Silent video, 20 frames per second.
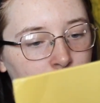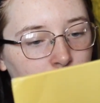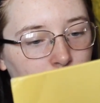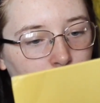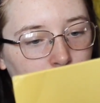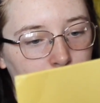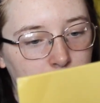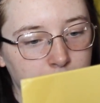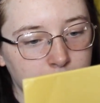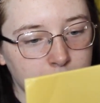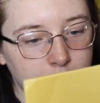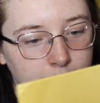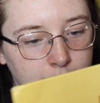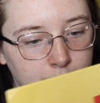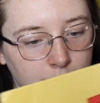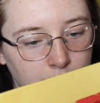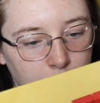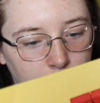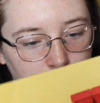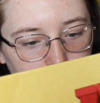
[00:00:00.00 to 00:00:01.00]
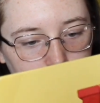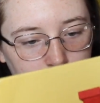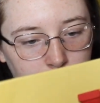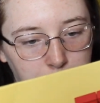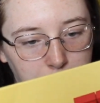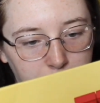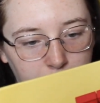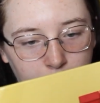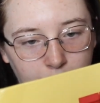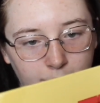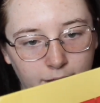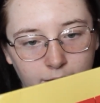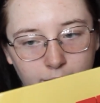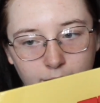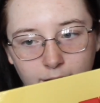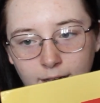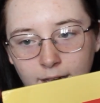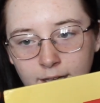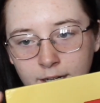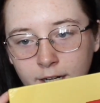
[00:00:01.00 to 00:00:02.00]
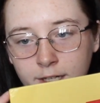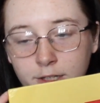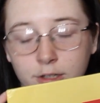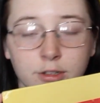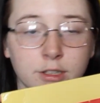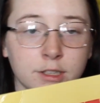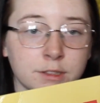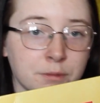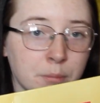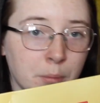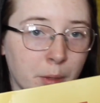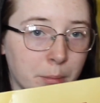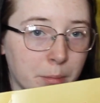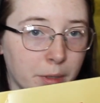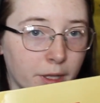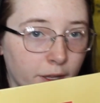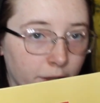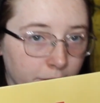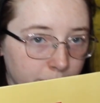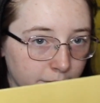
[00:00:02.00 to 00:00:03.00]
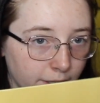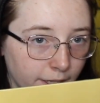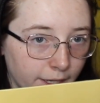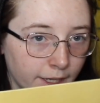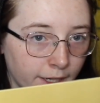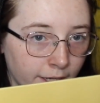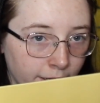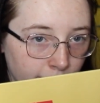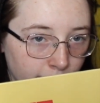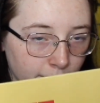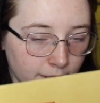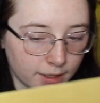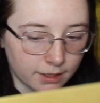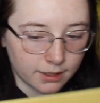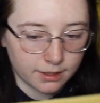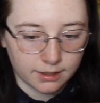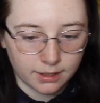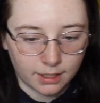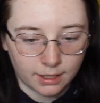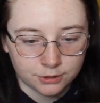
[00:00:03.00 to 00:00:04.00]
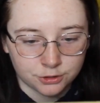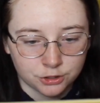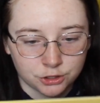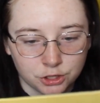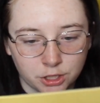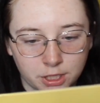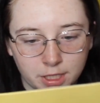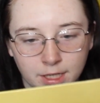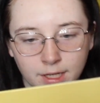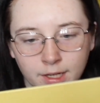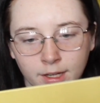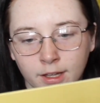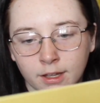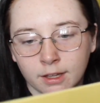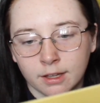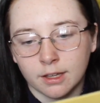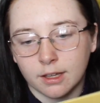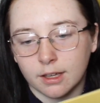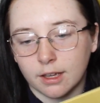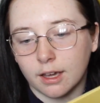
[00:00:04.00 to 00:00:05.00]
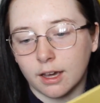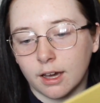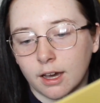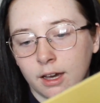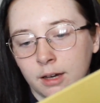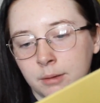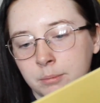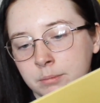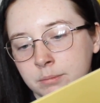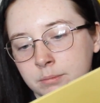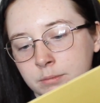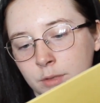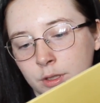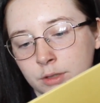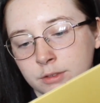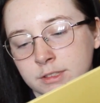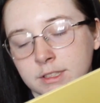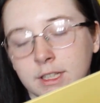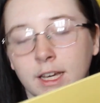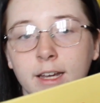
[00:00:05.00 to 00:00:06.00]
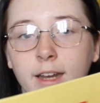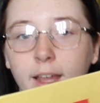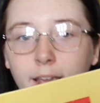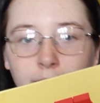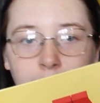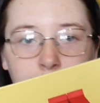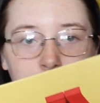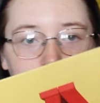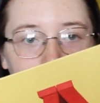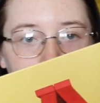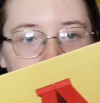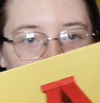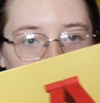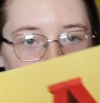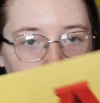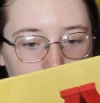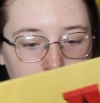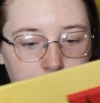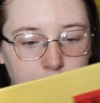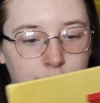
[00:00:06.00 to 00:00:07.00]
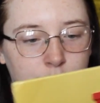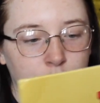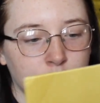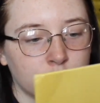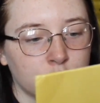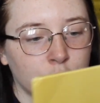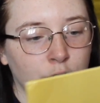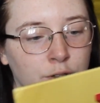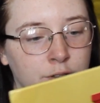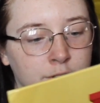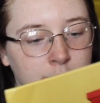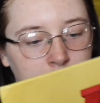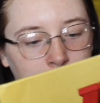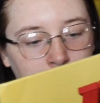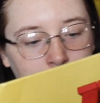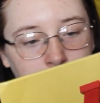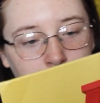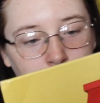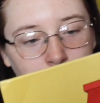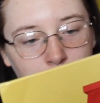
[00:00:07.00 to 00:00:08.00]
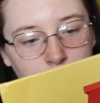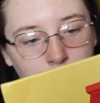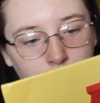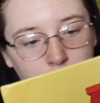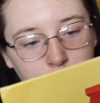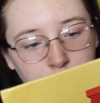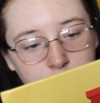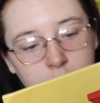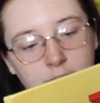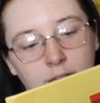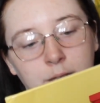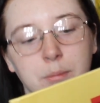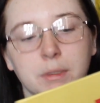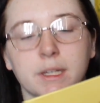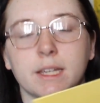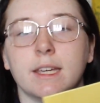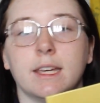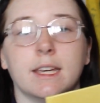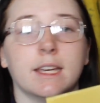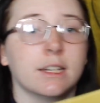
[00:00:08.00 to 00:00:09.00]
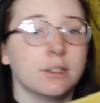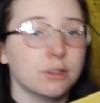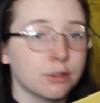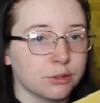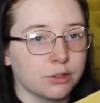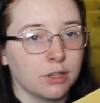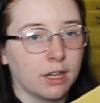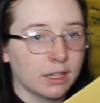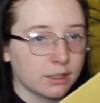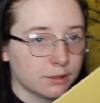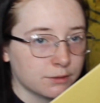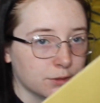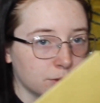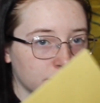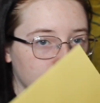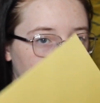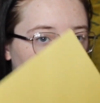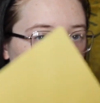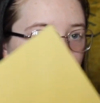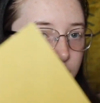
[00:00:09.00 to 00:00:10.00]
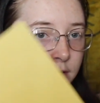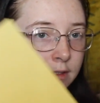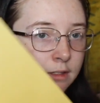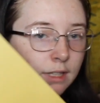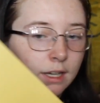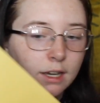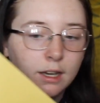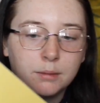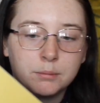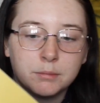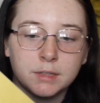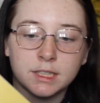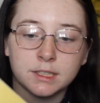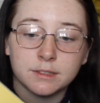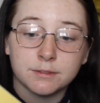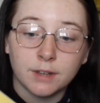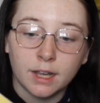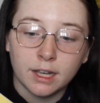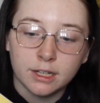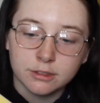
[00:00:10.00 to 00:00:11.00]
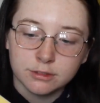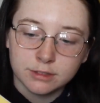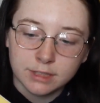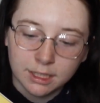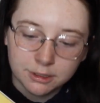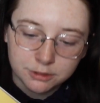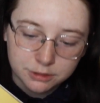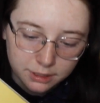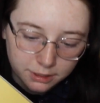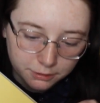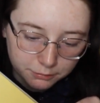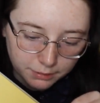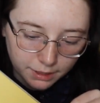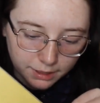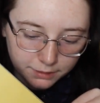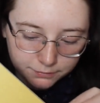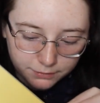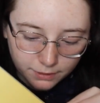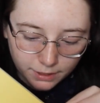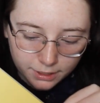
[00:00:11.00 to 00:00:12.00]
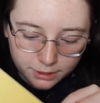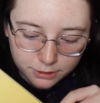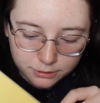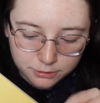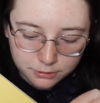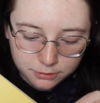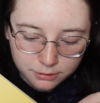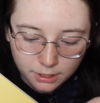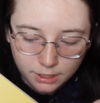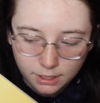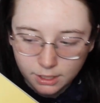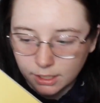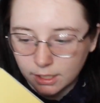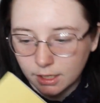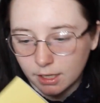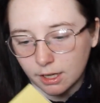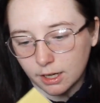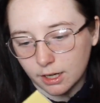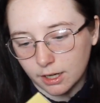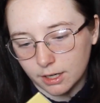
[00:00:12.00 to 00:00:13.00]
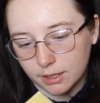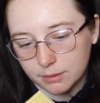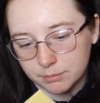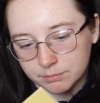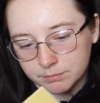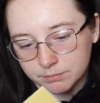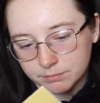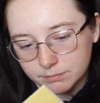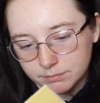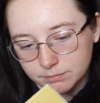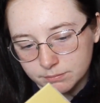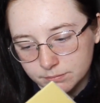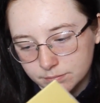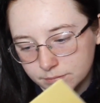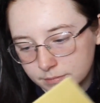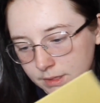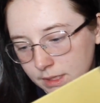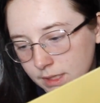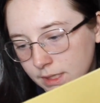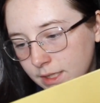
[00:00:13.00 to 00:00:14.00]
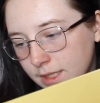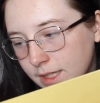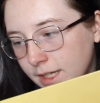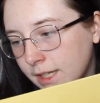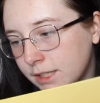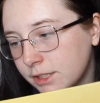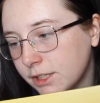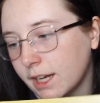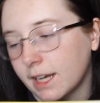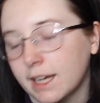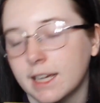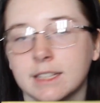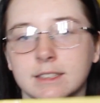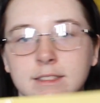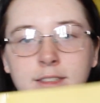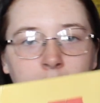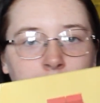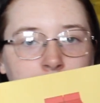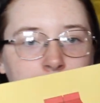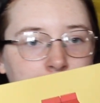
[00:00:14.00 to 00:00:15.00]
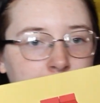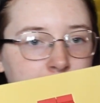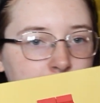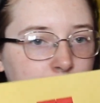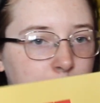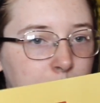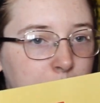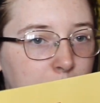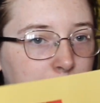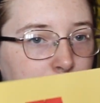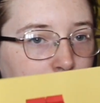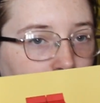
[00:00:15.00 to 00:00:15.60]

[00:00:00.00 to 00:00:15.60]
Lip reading: This is her EP, and I got this for my birthday last year. On side A it has four songs, and then on side B it also has four songs. This vinyl is actually a red vinyl, and yeah, this is a bit